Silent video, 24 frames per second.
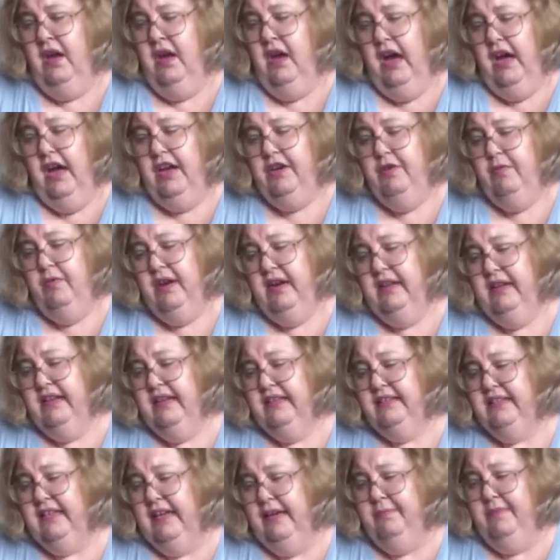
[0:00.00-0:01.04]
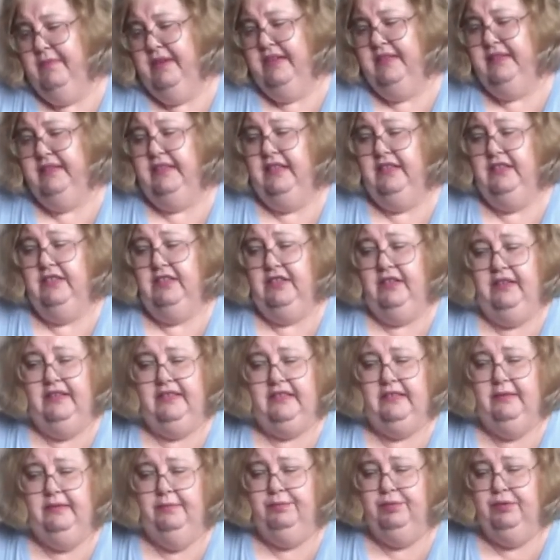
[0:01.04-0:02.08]
And you want to let that mix in until it's
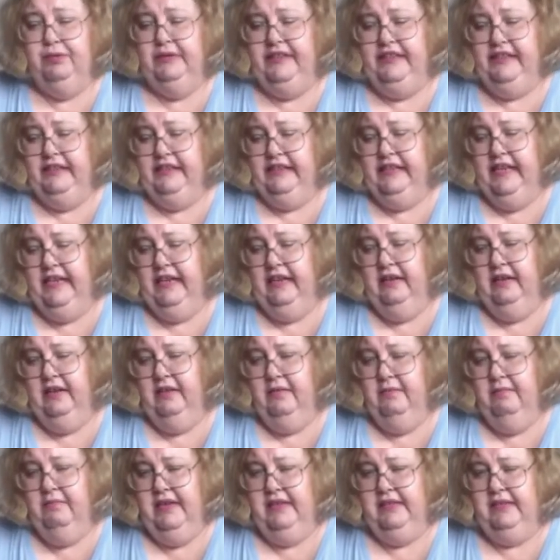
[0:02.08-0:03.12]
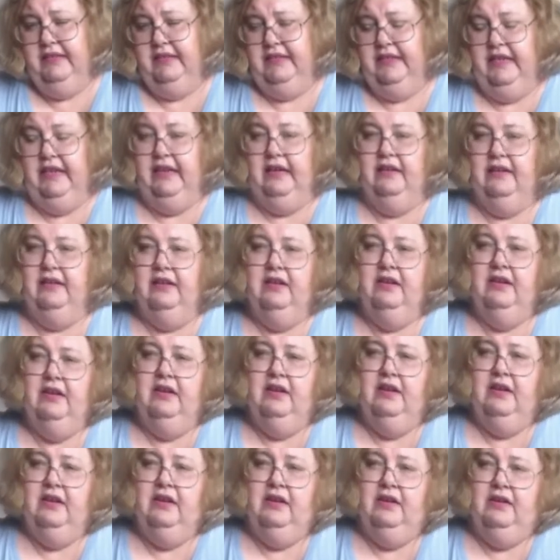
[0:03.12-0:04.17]
completely mixed in.
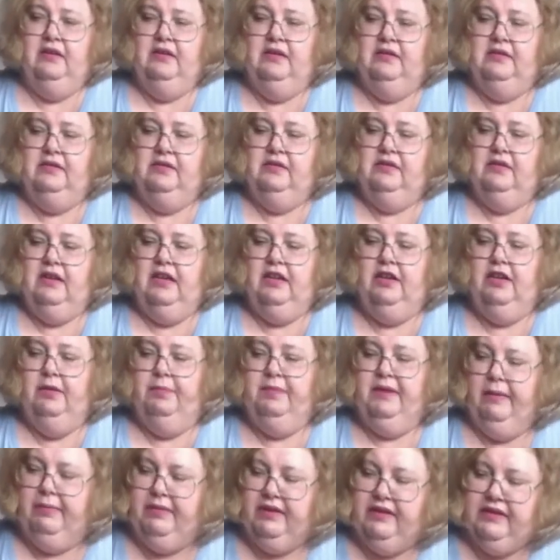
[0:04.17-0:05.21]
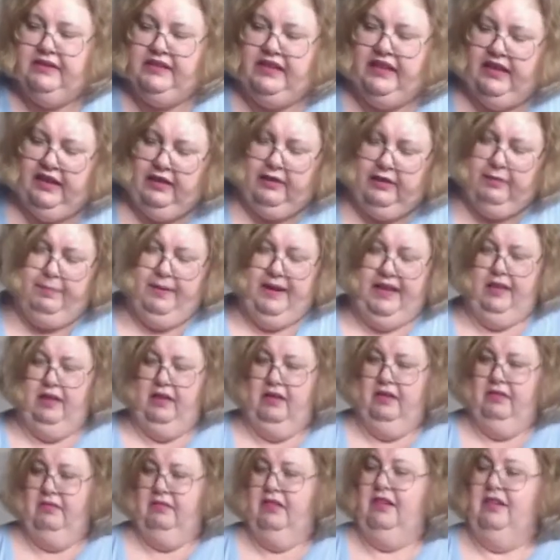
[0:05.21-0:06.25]
And you'll be able to tell by
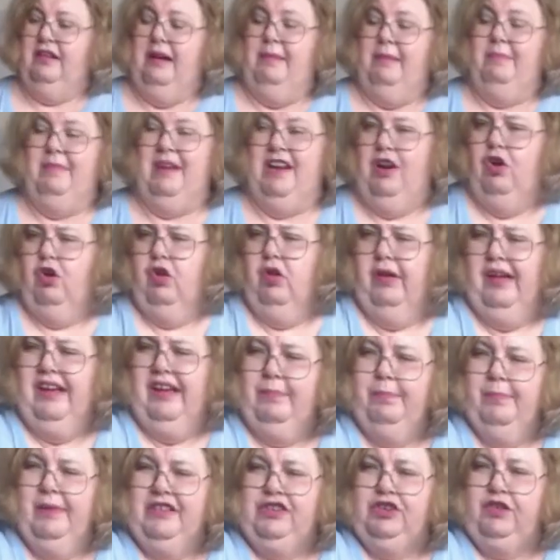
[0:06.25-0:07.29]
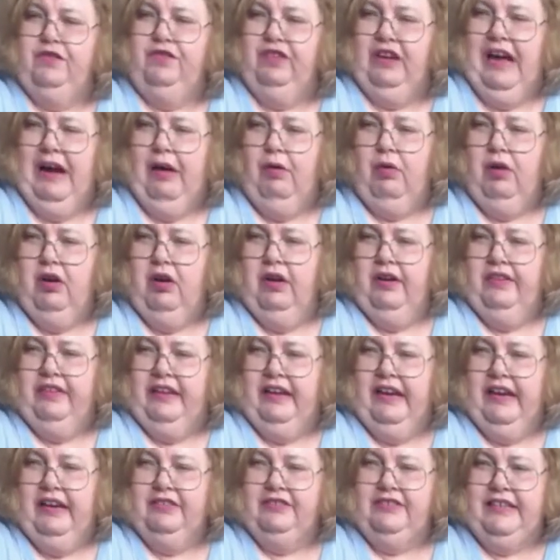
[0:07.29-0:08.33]
there not being a whole bunch of flour on the
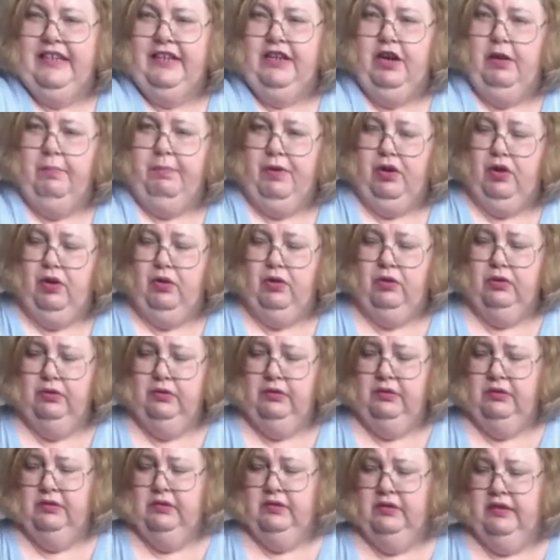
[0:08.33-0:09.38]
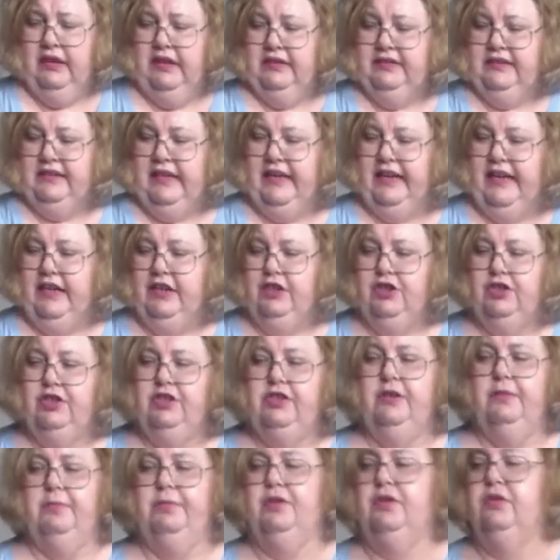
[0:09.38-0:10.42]
outside of your bowl, outside edges of
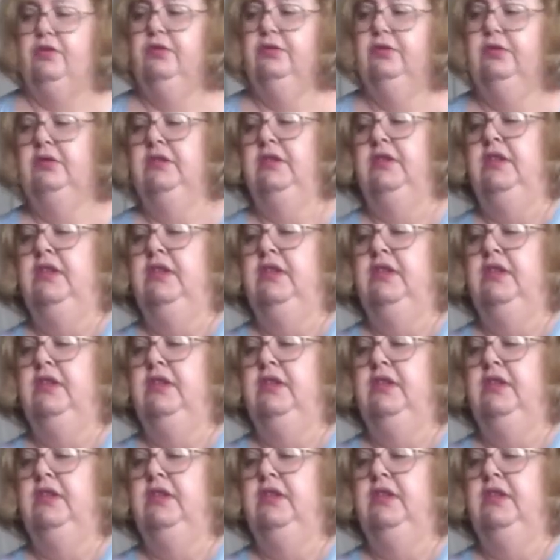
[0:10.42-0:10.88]
your bowl.